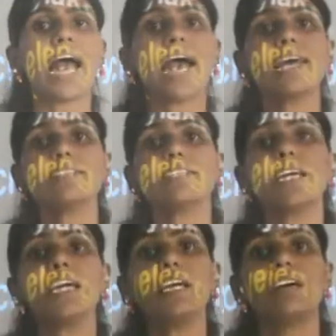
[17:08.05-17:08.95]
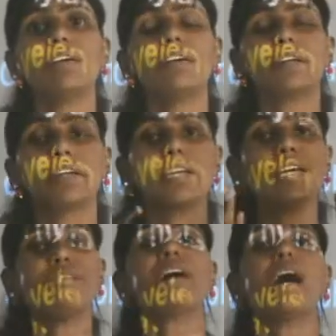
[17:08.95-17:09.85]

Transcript: and they give